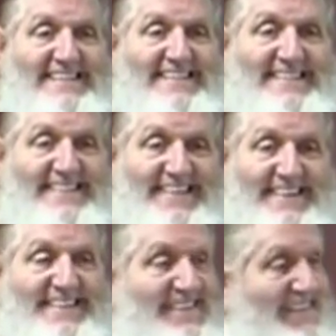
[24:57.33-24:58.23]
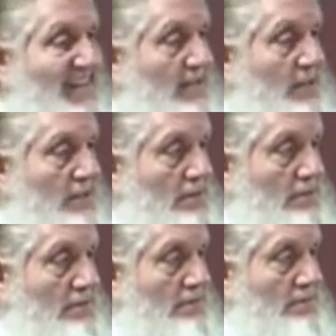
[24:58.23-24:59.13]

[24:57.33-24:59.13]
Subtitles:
Nobody speaks.